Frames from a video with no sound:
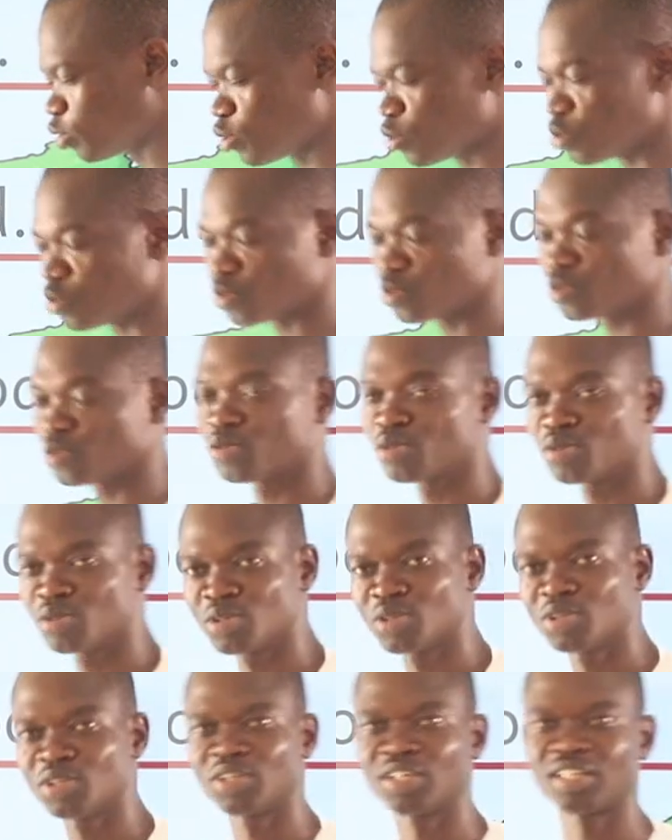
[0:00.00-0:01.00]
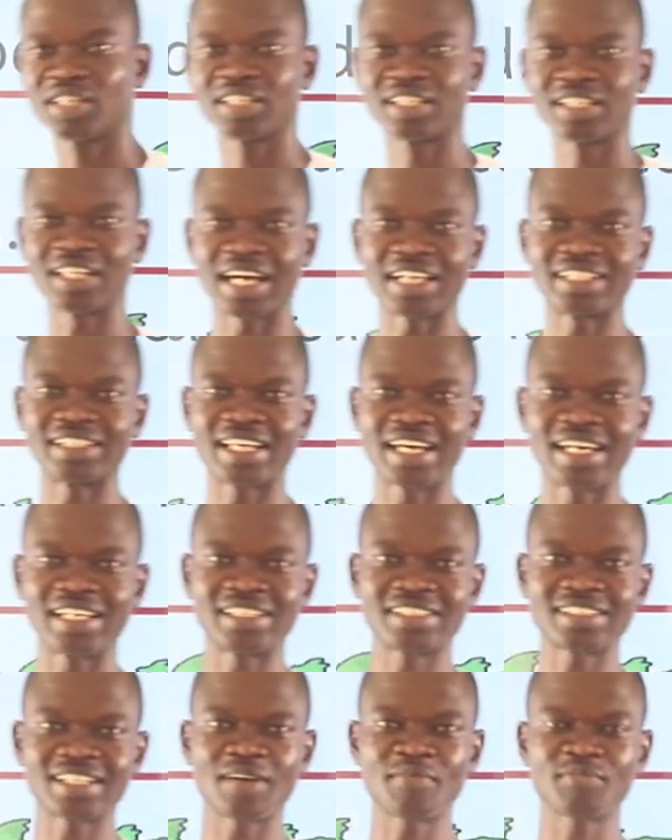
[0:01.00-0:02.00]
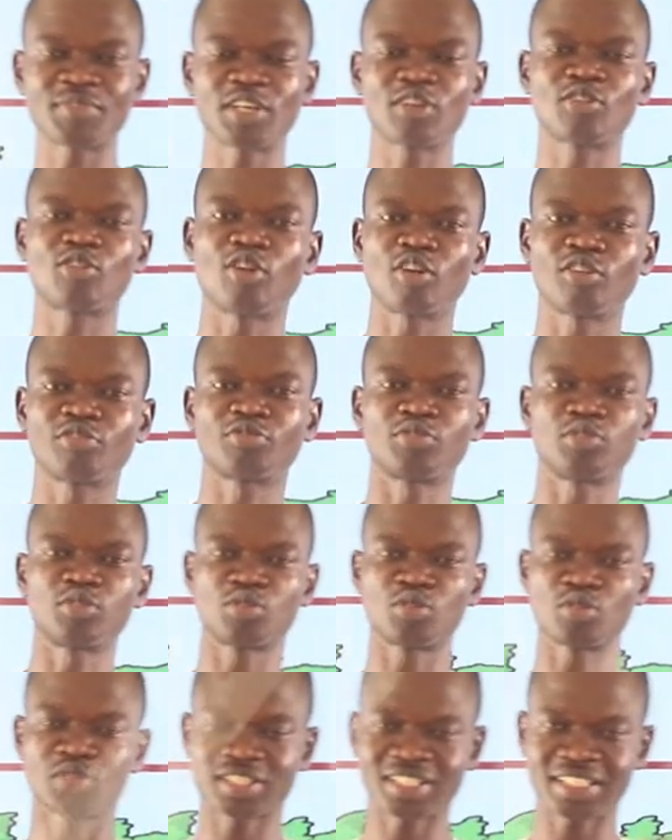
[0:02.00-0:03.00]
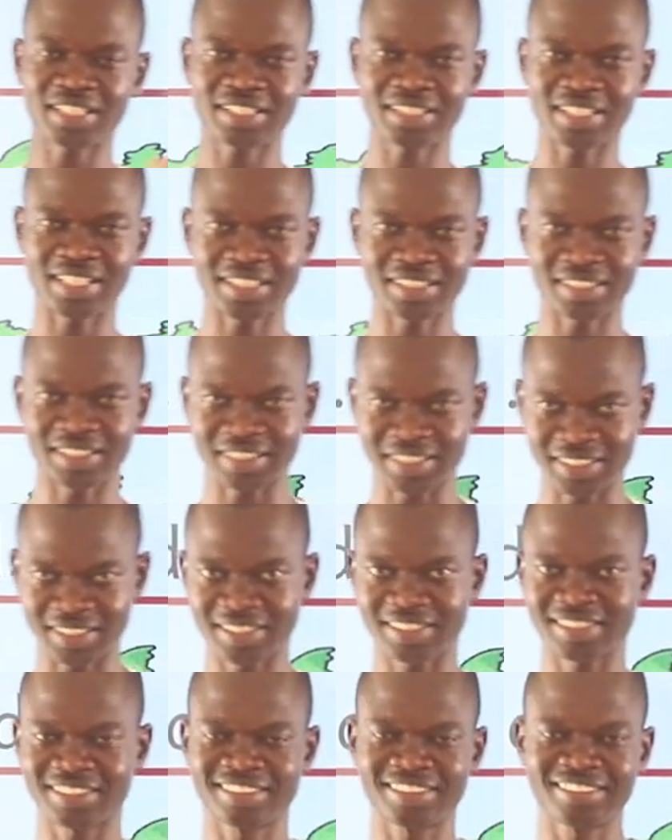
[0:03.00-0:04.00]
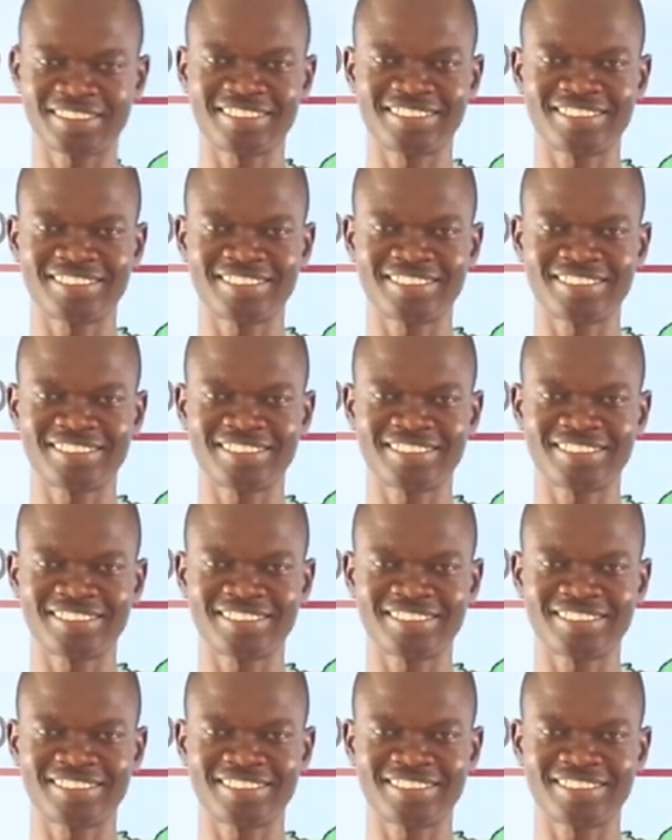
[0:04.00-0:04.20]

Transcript: you that there is something called photosynthesis.